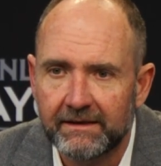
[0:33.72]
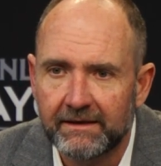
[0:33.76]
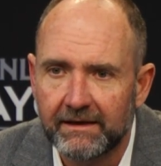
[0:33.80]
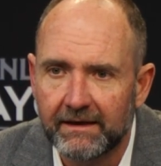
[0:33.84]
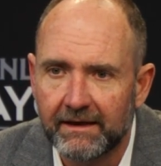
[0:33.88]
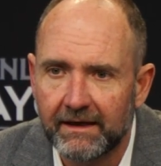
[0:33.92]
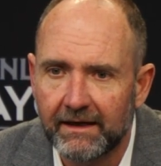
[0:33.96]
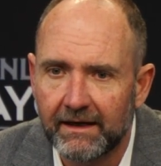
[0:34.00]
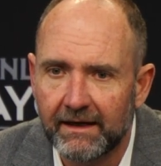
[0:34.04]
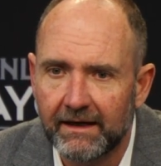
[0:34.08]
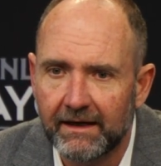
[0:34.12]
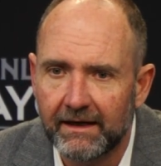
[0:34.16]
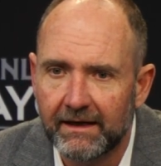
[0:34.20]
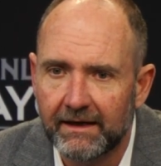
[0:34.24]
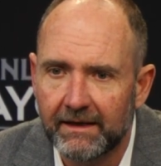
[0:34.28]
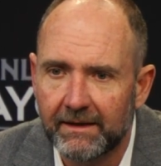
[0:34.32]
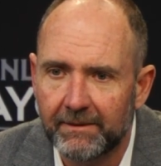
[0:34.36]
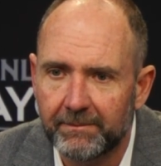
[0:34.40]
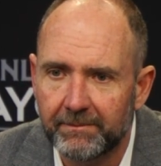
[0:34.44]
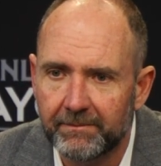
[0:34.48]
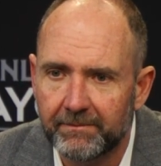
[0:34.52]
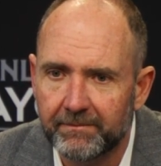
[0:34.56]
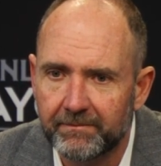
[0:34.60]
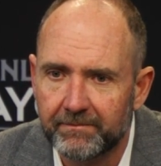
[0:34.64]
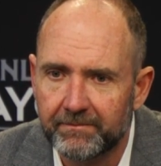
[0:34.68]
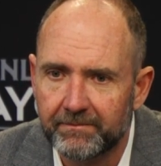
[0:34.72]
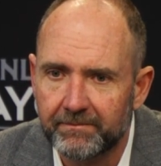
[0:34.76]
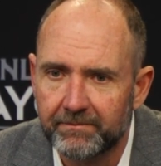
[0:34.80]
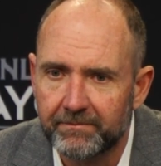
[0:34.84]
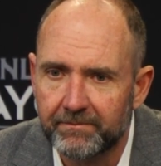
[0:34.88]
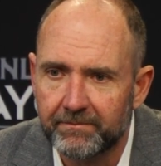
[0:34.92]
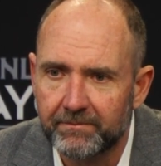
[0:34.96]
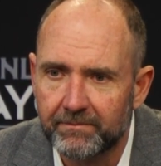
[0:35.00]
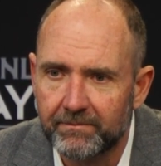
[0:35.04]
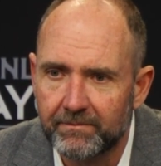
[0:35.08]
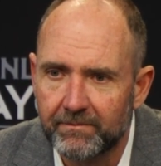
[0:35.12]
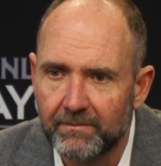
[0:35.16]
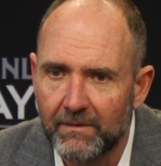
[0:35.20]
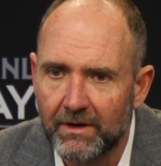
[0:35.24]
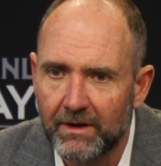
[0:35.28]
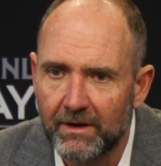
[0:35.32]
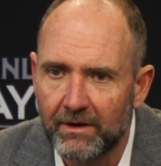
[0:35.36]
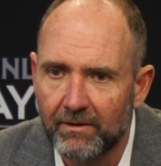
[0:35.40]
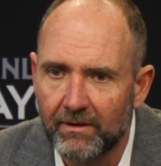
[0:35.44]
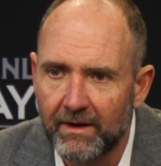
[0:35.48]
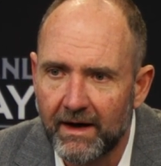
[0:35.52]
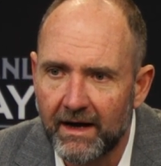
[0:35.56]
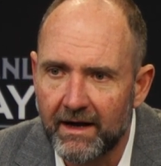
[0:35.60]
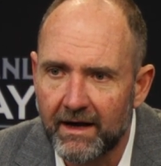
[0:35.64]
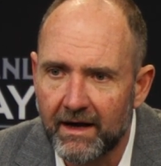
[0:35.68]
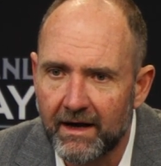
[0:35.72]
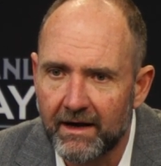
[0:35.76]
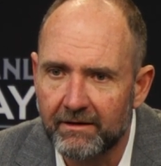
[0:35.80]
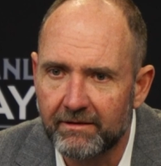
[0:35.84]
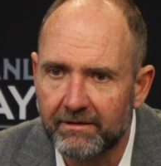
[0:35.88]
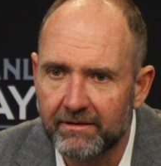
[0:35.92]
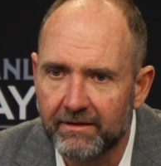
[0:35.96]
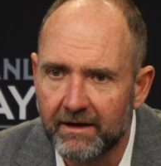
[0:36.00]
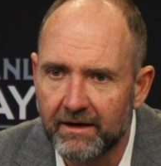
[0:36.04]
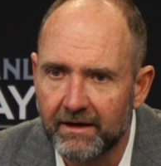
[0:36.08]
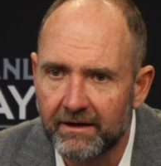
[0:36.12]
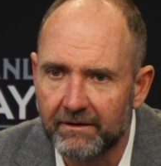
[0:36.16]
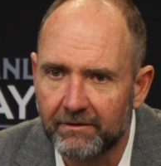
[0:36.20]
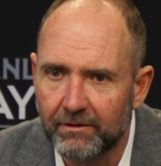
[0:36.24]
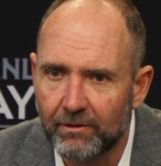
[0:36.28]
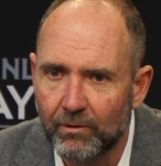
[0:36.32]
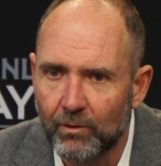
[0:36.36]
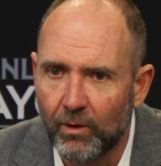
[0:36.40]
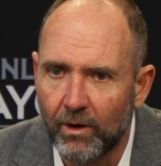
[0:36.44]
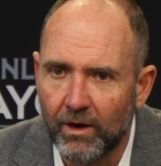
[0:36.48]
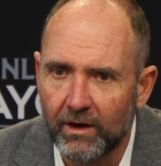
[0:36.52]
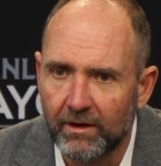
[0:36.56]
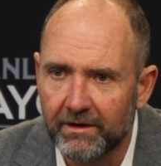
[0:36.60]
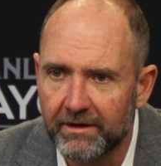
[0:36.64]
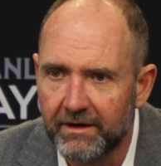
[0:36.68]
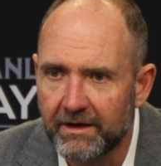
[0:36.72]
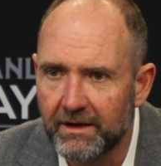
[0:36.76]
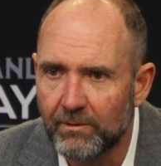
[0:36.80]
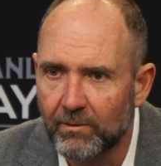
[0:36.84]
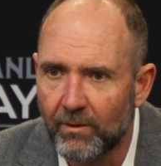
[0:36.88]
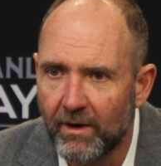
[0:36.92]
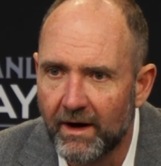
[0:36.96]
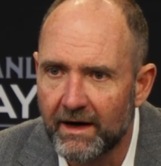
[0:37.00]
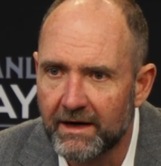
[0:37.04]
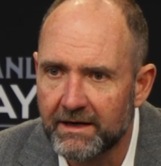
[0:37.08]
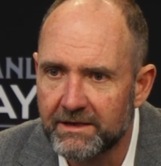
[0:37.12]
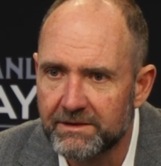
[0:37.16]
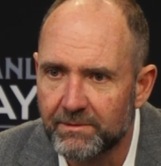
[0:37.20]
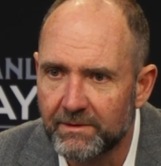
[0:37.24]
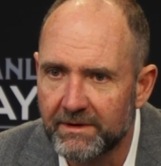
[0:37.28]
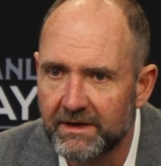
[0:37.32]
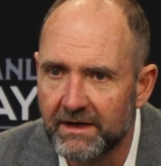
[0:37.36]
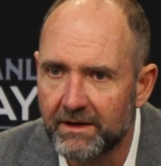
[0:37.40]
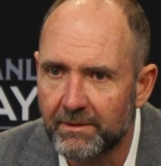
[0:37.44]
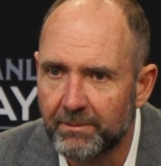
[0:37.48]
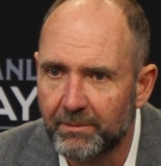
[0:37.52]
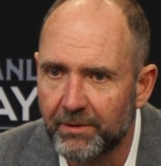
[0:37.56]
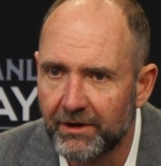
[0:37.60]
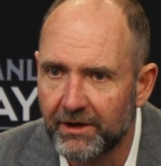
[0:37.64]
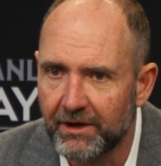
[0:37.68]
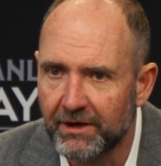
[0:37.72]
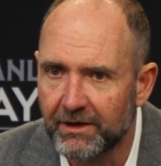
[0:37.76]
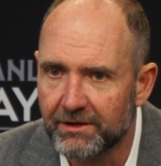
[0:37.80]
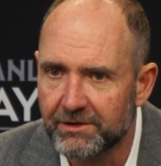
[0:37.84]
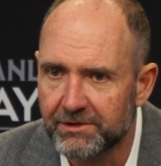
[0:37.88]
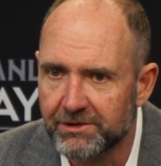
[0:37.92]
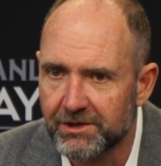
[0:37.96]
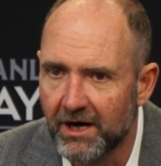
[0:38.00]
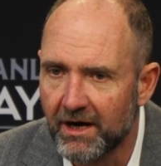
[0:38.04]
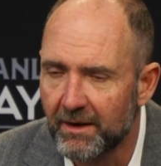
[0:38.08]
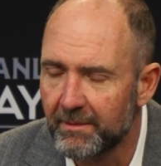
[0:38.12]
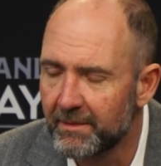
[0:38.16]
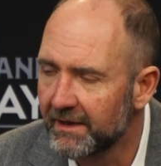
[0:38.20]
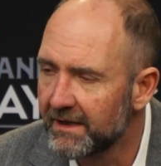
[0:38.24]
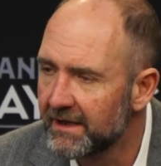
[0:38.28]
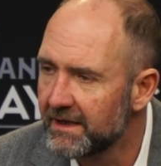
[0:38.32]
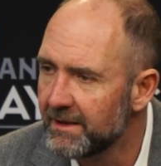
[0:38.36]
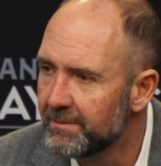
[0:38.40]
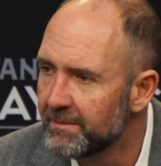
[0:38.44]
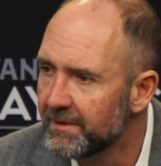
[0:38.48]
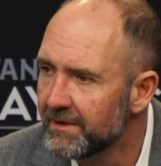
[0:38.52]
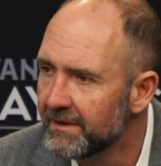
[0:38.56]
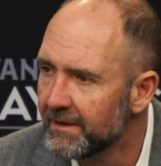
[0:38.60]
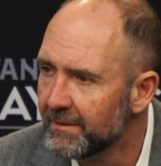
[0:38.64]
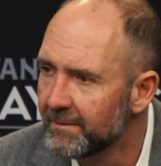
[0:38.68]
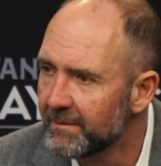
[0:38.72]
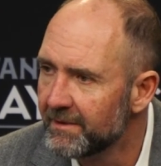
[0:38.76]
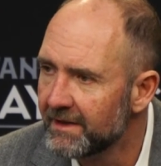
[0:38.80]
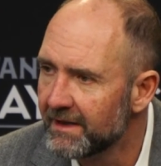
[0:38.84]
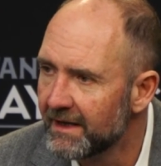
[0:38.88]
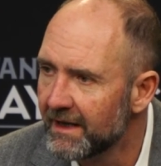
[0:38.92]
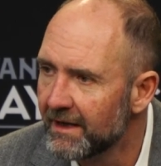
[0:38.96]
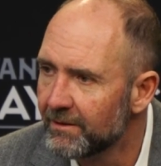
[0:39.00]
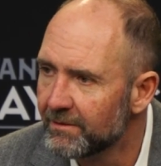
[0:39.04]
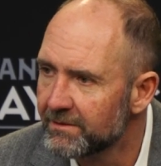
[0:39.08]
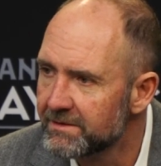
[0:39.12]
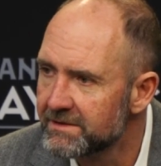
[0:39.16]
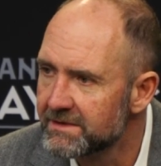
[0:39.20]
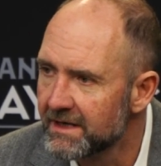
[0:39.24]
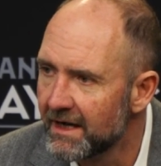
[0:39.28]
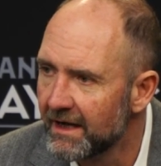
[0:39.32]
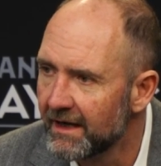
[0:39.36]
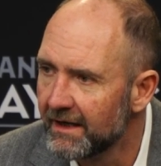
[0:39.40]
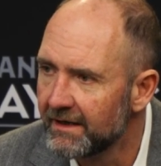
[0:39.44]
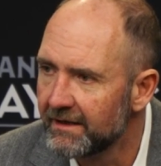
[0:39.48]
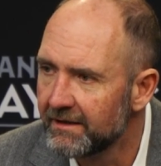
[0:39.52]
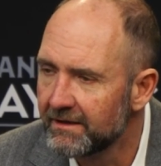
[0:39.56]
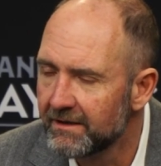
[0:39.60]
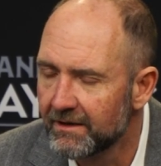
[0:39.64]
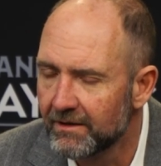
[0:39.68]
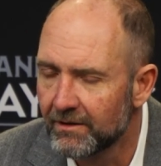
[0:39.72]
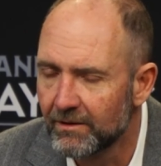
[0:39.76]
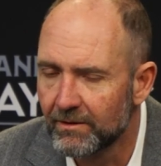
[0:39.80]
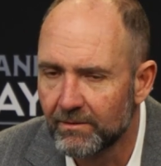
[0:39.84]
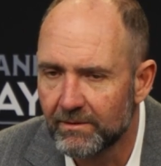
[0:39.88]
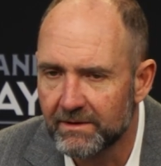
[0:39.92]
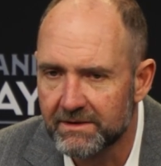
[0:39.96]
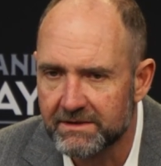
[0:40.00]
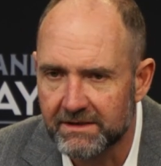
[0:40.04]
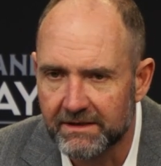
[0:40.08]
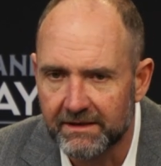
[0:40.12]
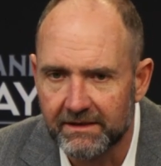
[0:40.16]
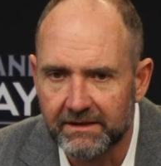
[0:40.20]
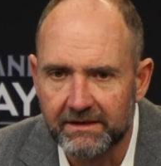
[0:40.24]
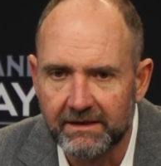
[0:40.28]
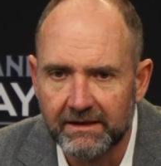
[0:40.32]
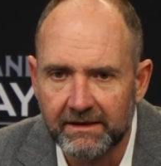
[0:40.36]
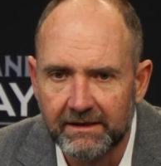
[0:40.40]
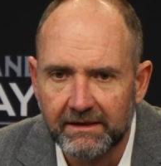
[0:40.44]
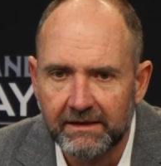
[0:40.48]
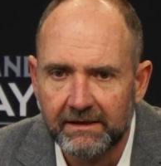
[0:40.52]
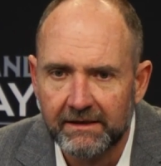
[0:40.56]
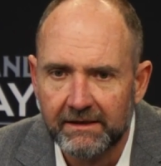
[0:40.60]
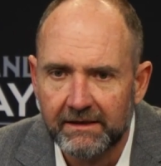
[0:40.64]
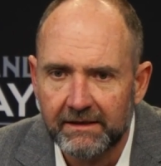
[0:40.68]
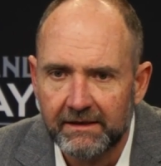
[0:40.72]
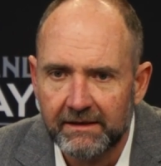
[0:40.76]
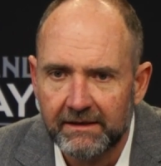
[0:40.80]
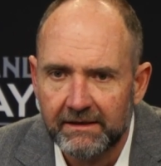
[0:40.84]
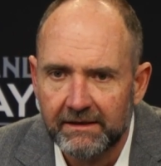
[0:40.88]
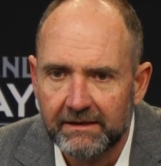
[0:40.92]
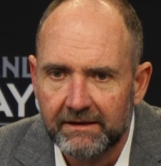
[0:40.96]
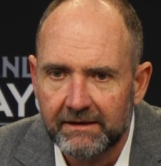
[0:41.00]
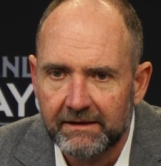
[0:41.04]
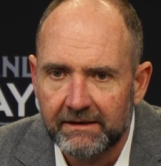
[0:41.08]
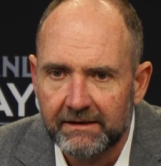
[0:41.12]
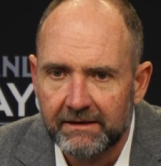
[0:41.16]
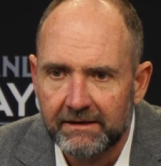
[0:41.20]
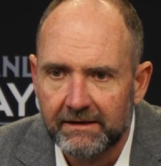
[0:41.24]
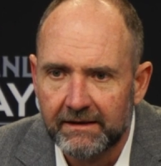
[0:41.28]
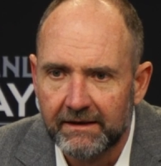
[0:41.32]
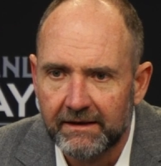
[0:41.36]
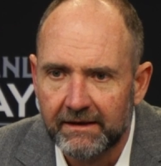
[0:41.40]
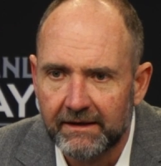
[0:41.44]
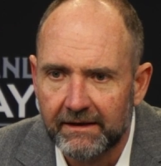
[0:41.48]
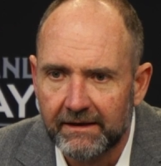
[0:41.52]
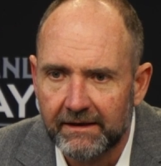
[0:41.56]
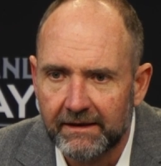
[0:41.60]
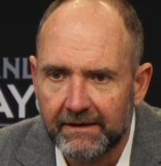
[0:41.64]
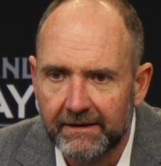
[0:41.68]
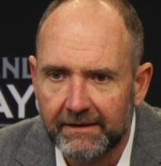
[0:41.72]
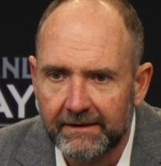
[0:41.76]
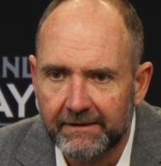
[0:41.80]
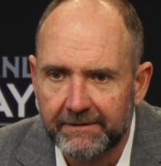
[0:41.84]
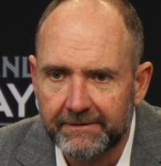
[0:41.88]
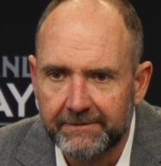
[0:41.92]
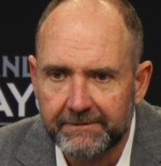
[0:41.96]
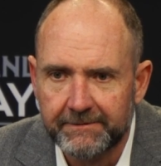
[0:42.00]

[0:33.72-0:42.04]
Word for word: um, you know, I, I thought quality-wise, we did a pretty good job of keeping them to the outside. You know, it wasn't. Uh,